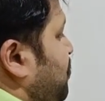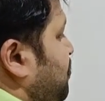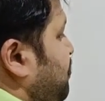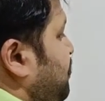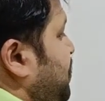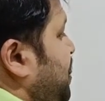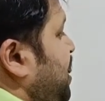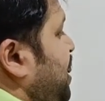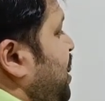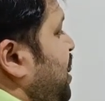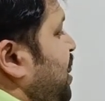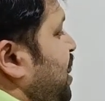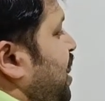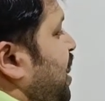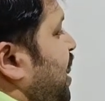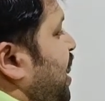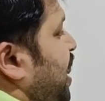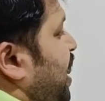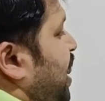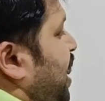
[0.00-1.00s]
B
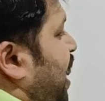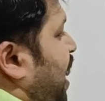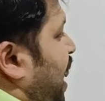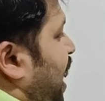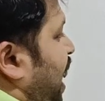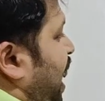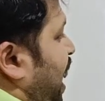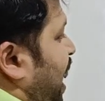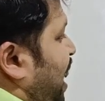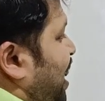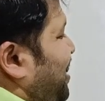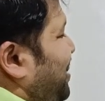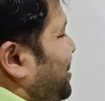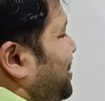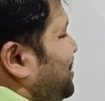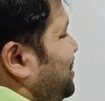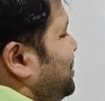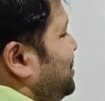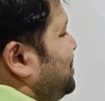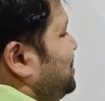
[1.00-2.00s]
and
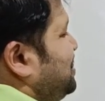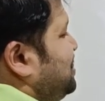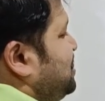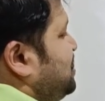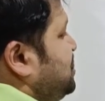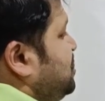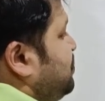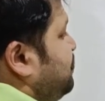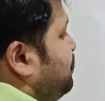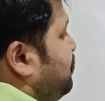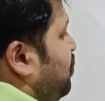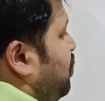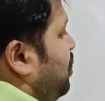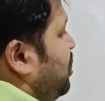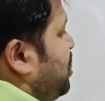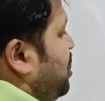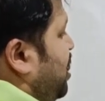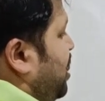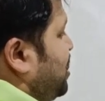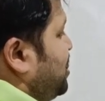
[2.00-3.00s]
C
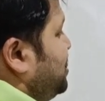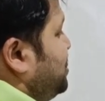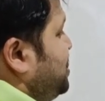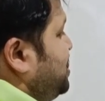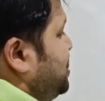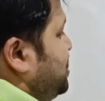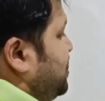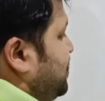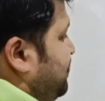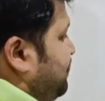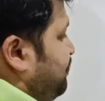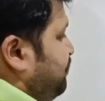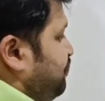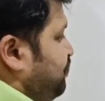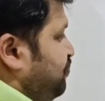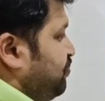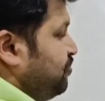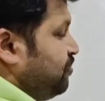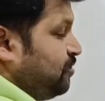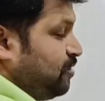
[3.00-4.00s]
upon D,
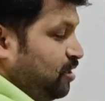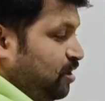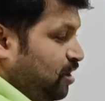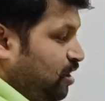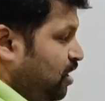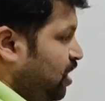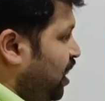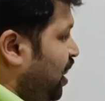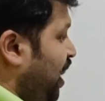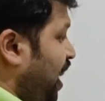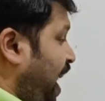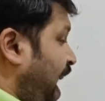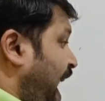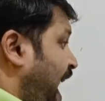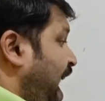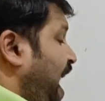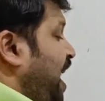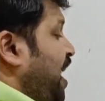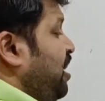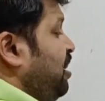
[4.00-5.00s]

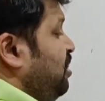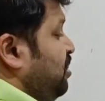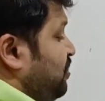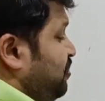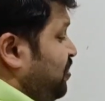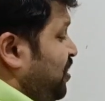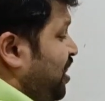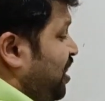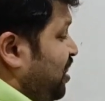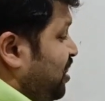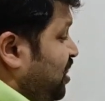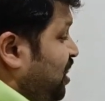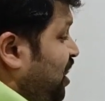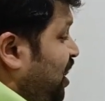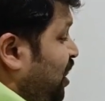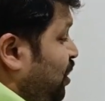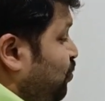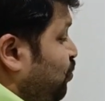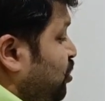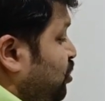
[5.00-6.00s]
and they are
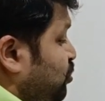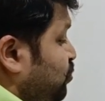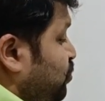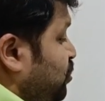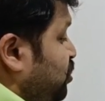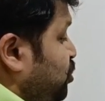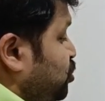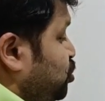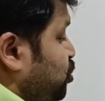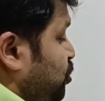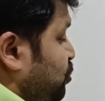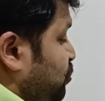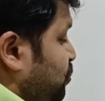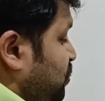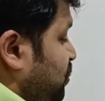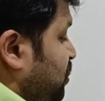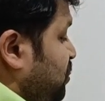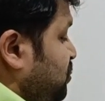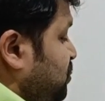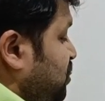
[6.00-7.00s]
equal to each other, that
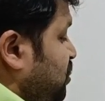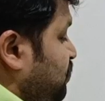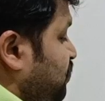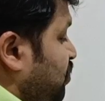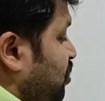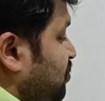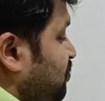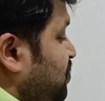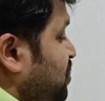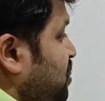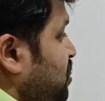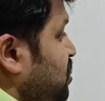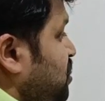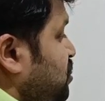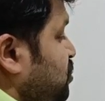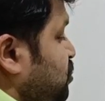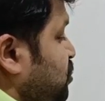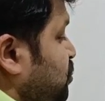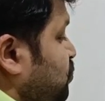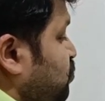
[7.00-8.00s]
is A upon B is
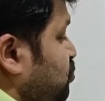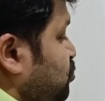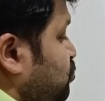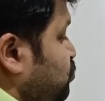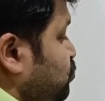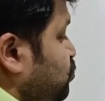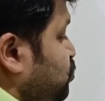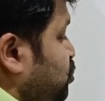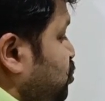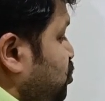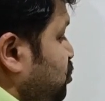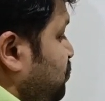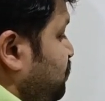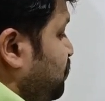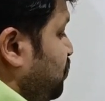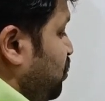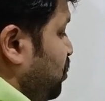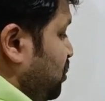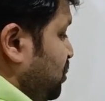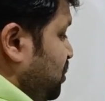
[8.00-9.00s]
equal to C
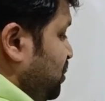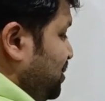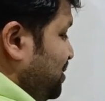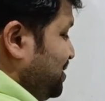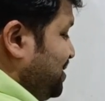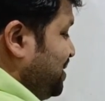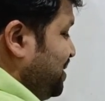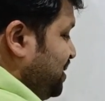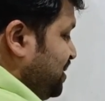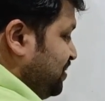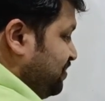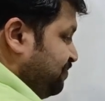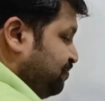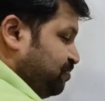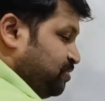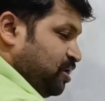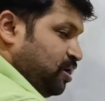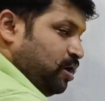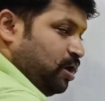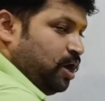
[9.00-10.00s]
upon D,
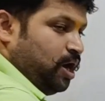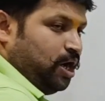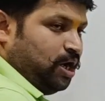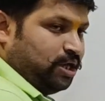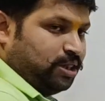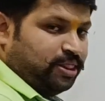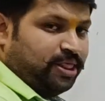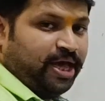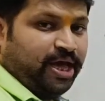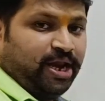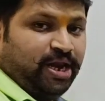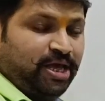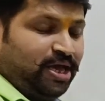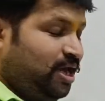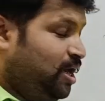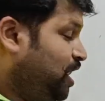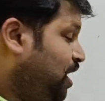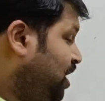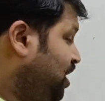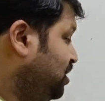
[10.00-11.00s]
then
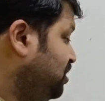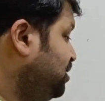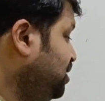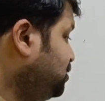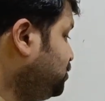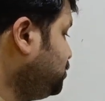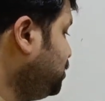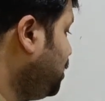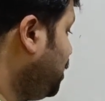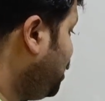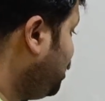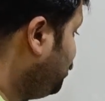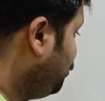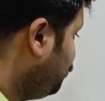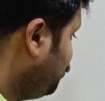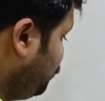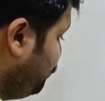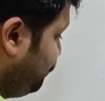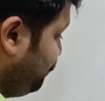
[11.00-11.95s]
in this scenario,